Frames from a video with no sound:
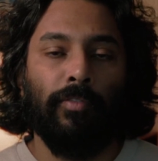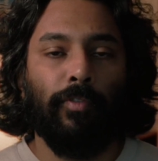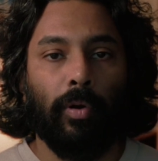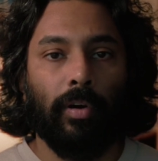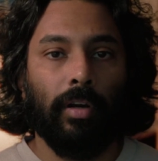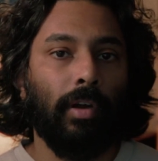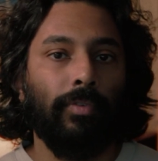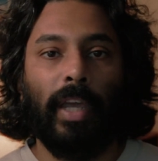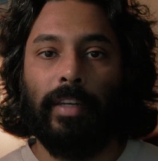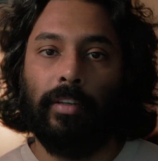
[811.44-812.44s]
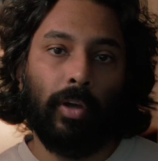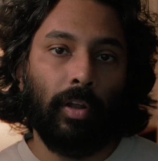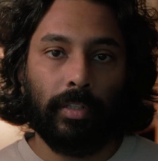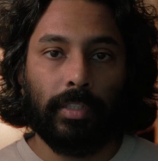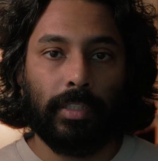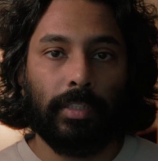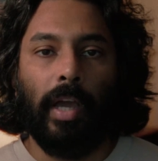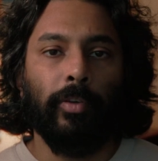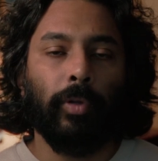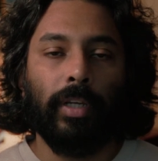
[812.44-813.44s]
for around $80,
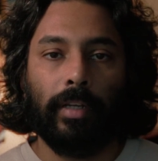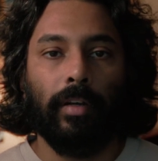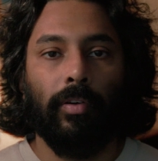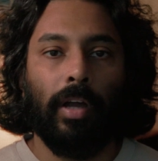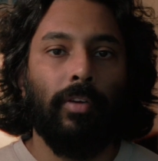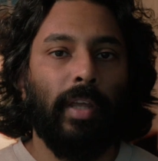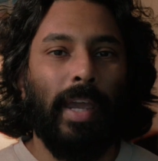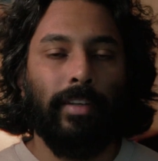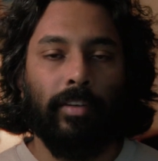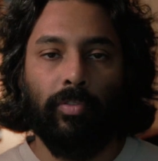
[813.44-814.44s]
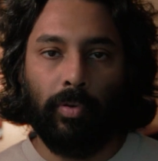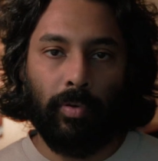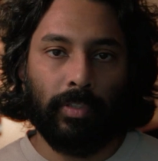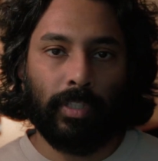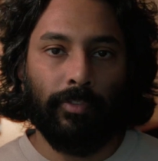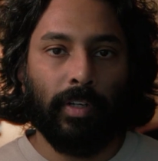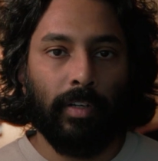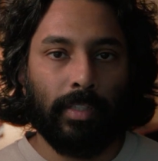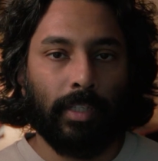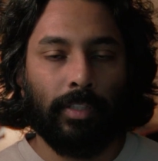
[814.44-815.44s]
and you can get around 18 rolls of
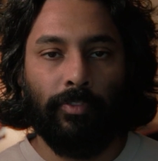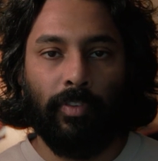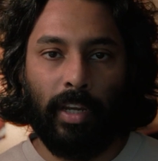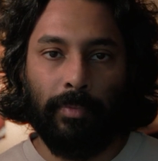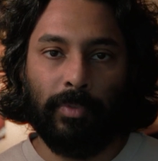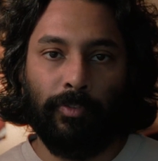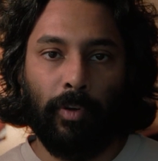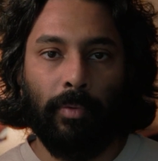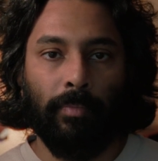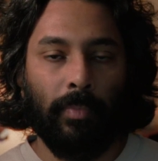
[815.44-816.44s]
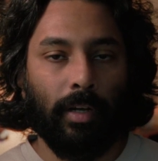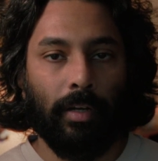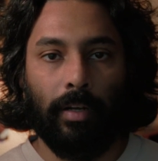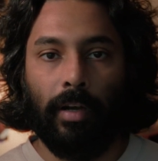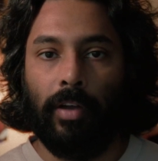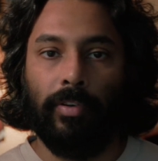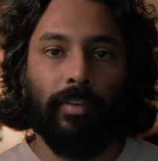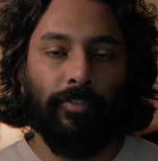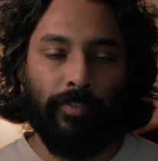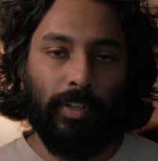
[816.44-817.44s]
36 frames from a 100
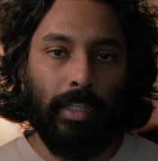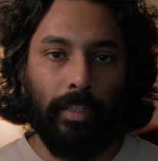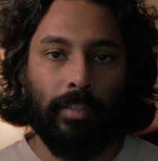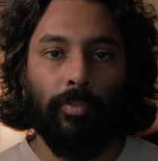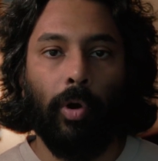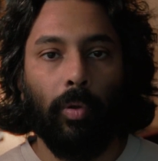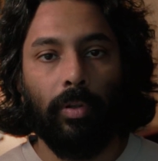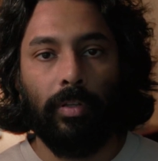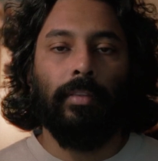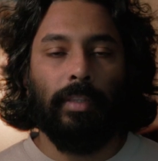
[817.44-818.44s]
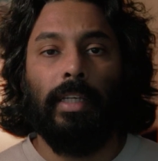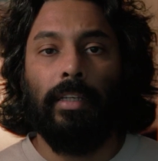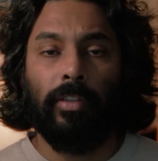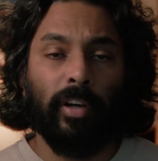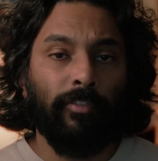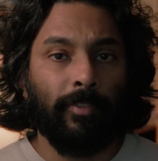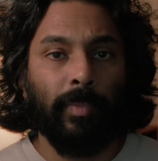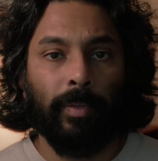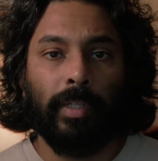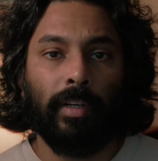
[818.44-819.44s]
feet roll. The
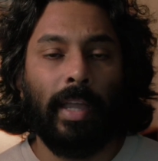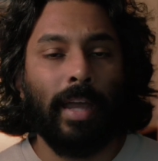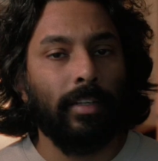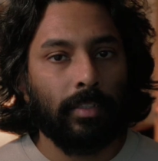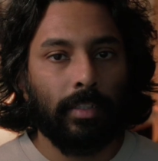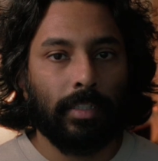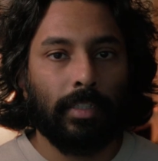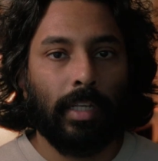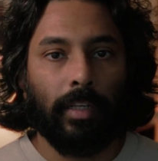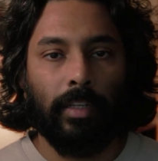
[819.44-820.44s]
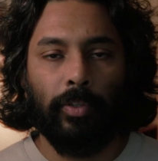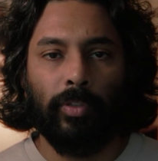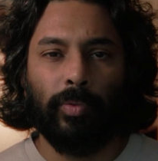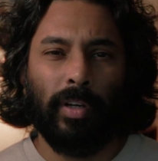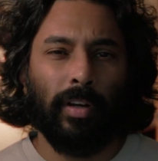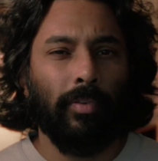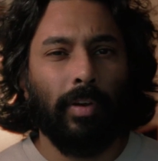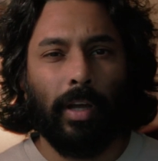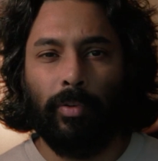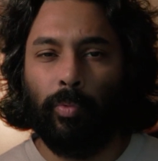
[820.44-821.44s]
35mm canisters that I used were
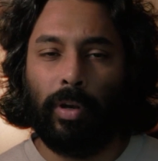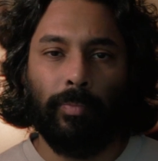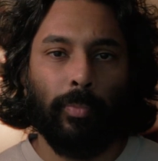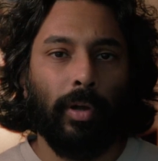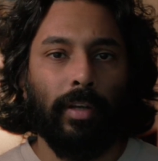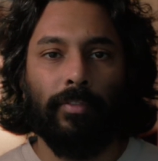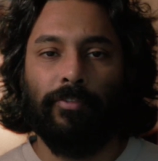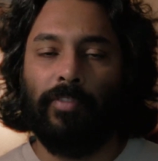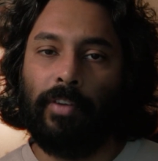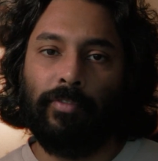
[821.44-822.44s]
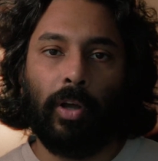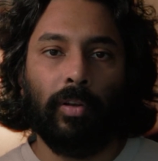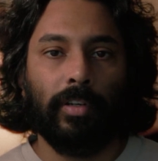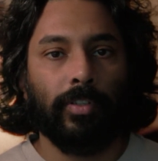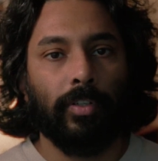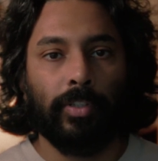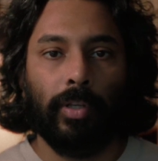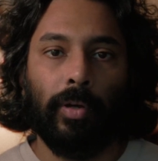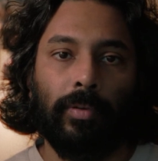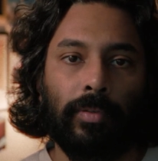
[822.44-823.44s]
around $1.5 or
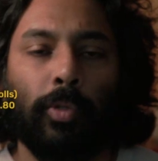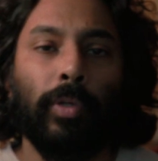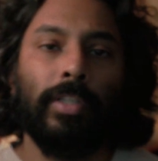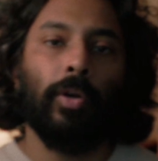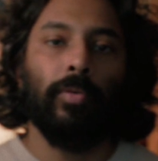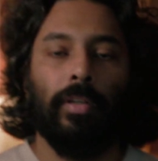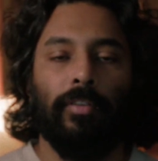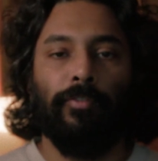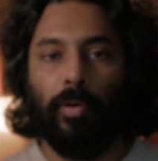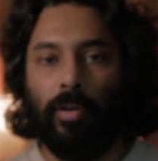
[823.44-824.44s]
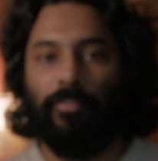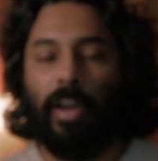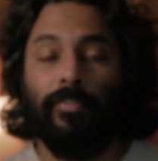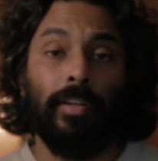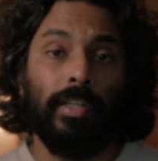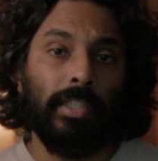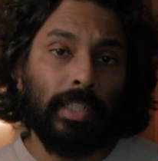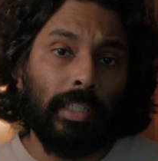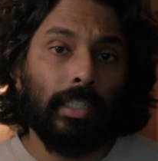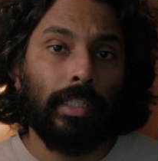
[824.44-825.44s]
so. So in total for
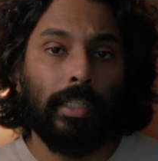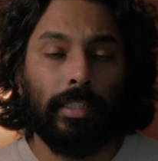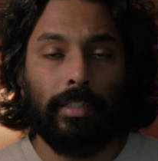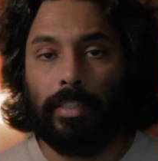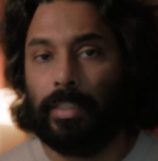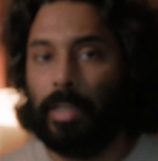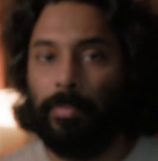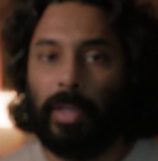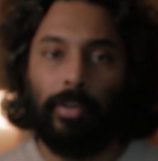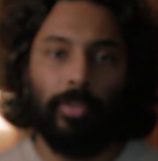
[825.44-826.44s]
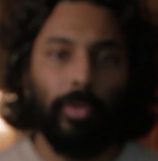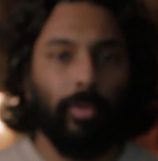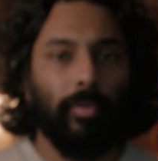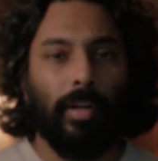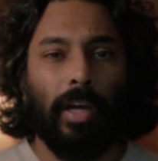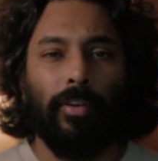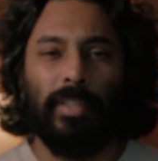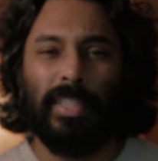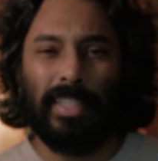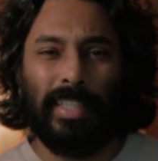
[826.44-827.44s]
500T, it's coming out to around
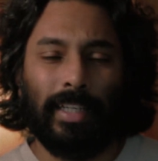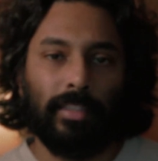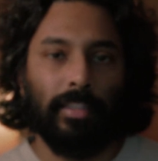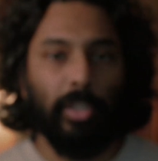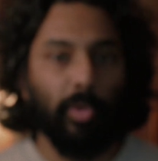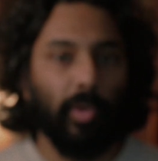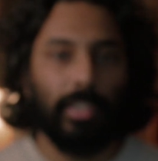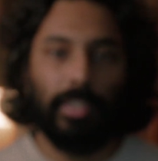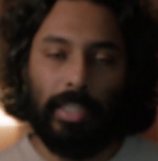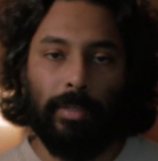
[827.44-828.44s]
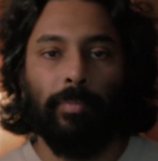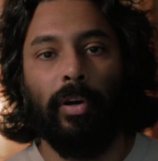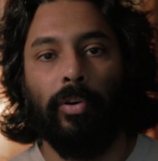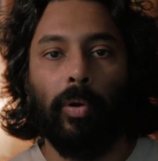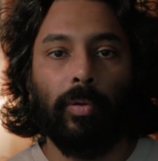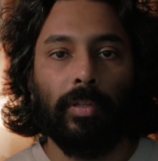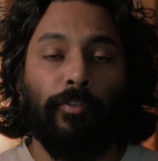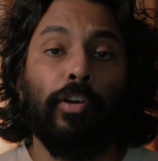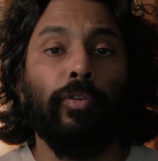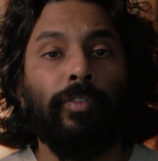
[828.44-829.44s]
$6 USD per roll.
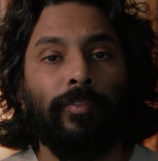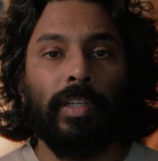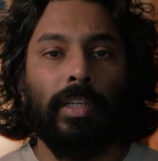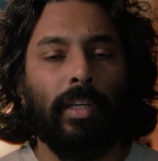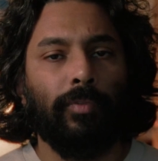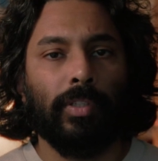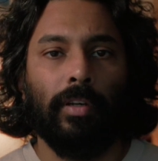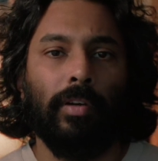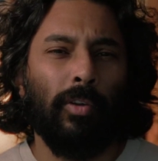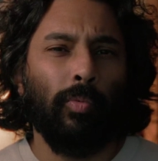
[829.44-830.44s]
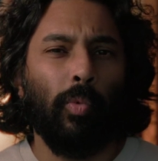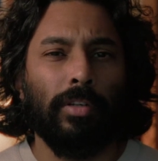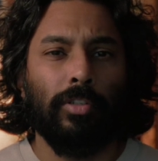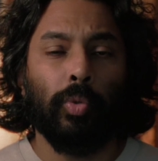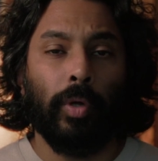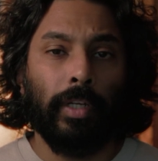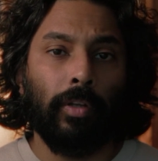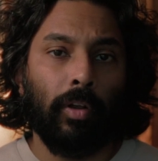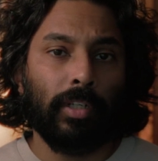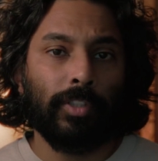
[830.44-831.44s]
For 250D, it was around
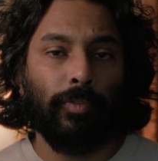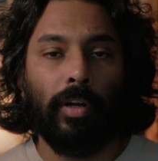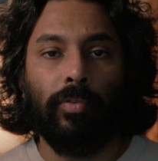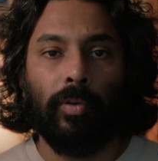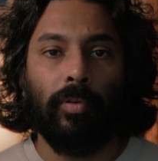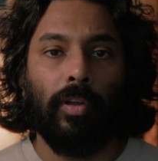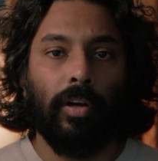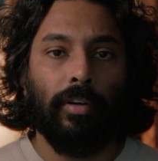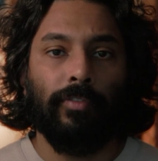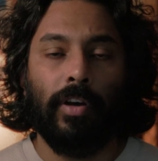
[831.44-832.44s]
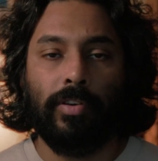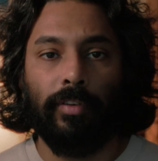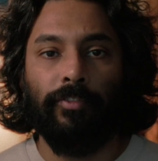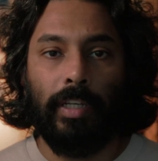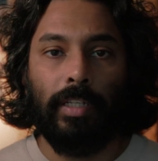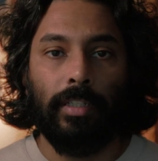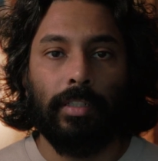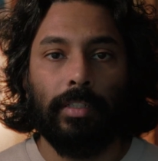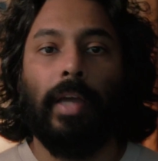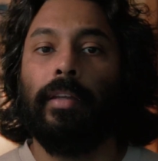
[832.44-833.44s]
$120 for a roll of 100 feet.
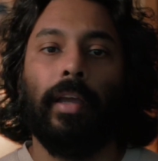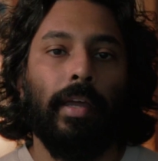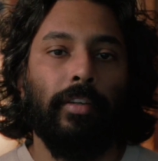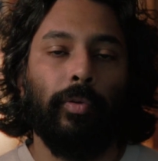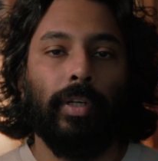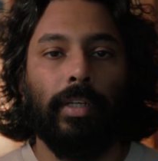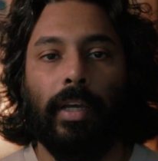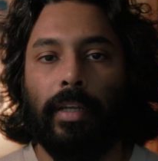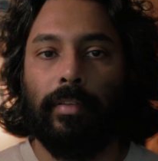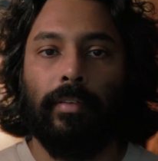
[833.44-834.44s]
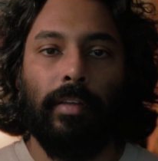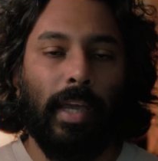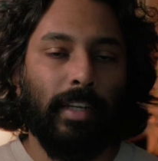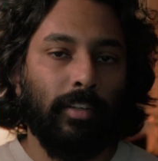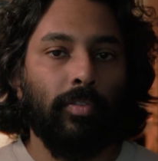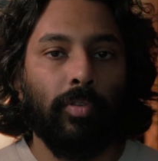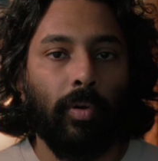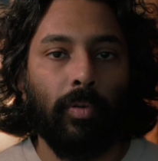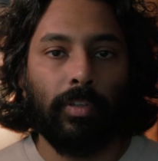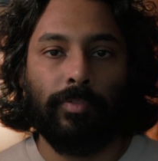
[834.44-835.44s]
And again, you can get 18
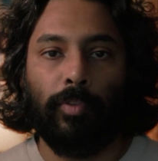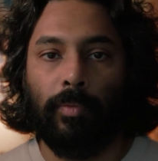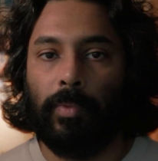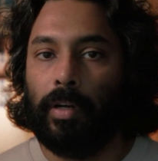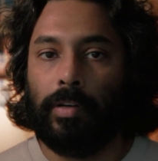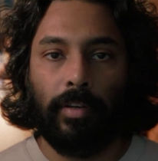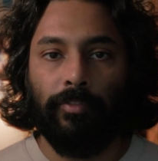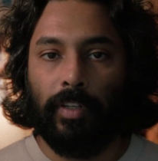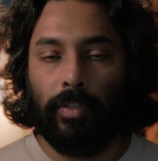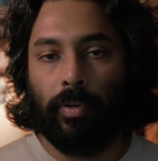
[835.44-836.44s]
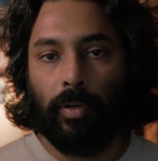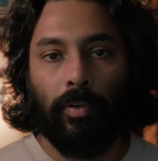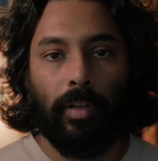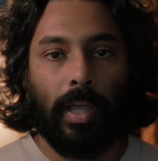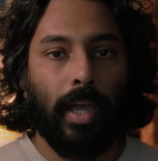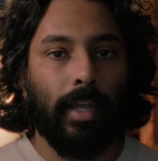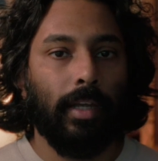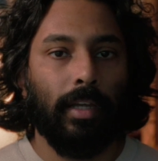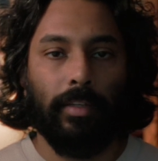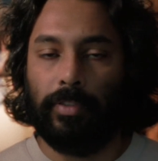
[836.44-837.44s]
rolls from a 100 feet roll, and
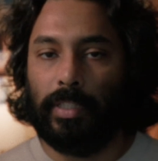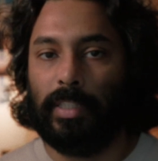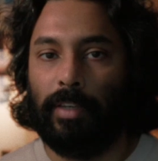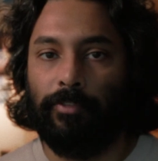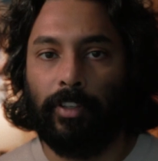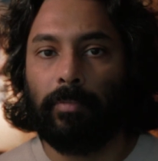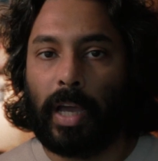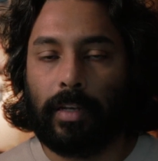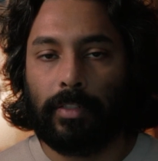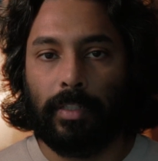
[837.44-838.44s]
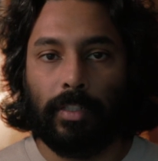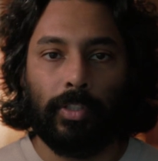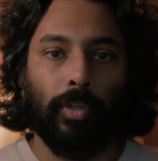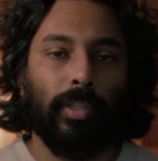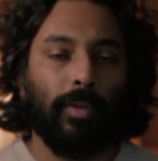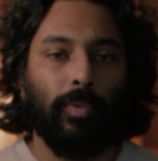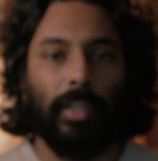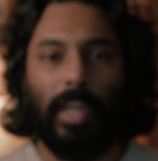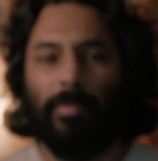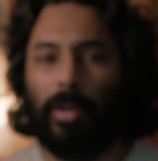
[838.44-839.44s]
I used the same film canisters, so that one
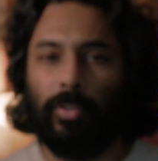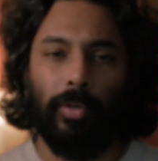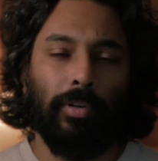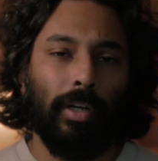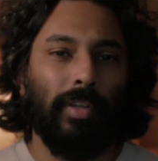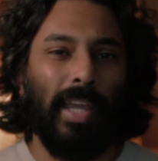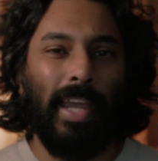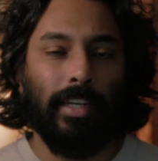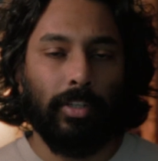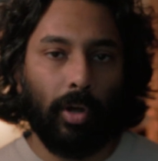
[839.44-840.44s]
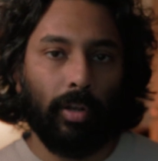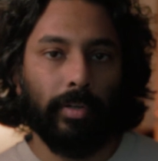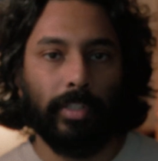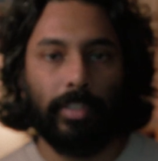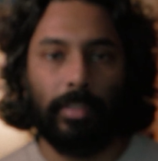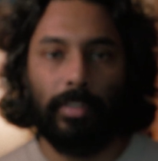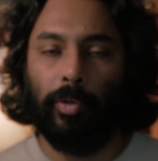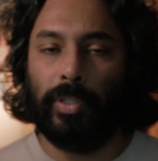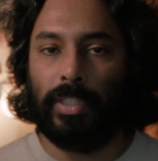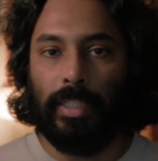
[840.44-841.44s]
came out to around $8
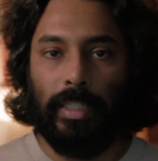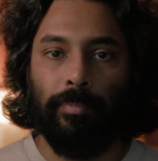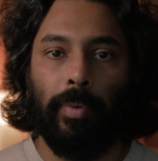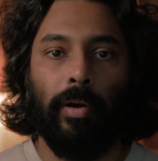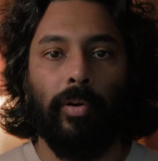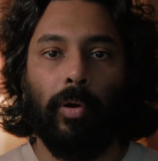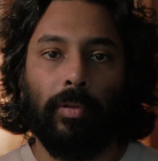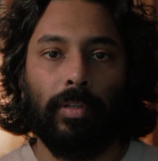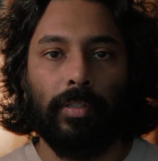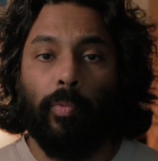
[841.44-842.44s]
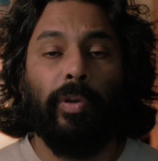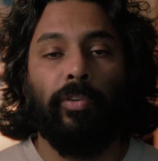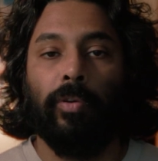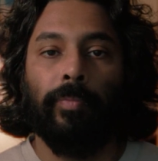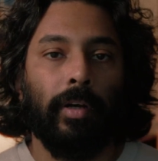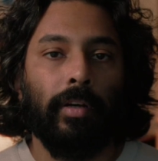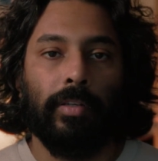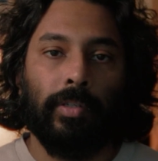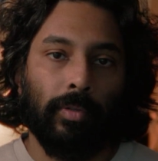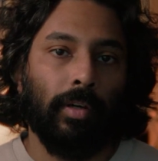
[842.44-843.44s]
USD per roll. When you compare
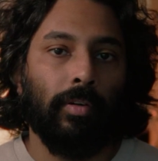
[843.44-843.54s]
it to a